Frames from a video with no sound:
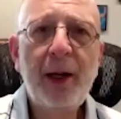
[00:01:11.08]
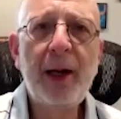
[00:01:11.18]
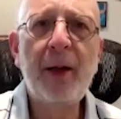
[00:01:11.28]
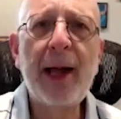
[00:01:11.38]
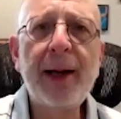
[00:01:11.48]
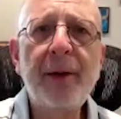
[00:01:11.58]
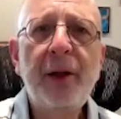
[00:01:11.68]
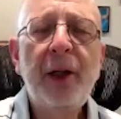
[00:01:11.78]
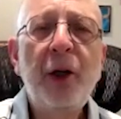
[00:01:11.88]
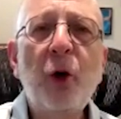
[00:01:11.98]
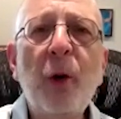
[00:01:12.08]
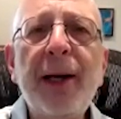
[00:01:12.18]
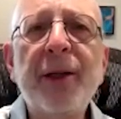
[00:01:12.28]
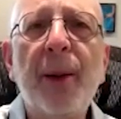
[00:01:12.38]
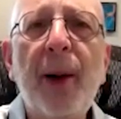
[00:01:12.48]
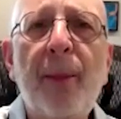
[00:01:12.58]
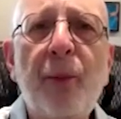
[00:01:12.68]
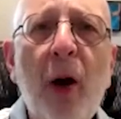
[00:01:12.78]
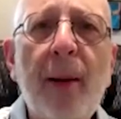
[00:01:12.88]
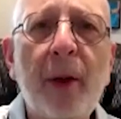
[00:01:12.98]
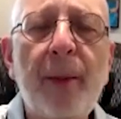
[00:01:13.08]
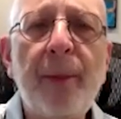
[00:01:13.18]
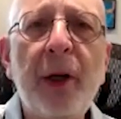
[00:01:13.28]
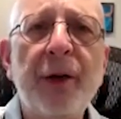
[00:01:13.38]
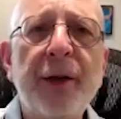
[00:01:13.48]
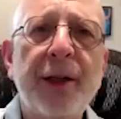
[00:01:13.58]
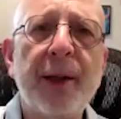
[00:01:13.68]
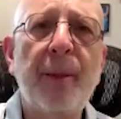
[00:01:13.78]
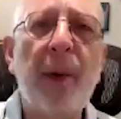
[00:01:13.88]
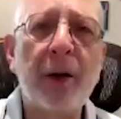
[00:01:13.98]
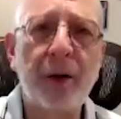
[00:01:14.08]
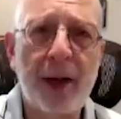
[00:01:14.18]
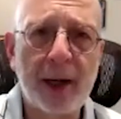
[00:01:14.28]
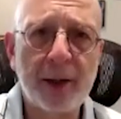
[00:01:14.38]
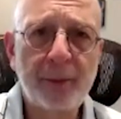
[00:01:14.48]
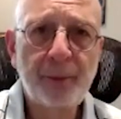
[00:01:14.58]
Now that creates a problem because it's a bottleneck.